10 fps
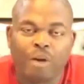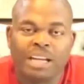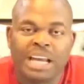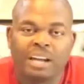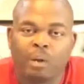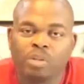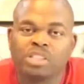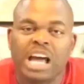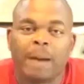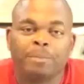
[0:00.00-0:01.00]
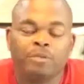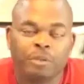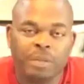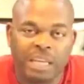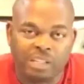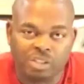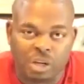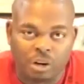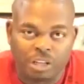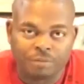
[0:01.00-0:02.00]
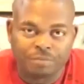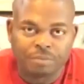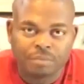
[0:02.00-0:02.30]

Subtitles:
right now that will stop you from getting started?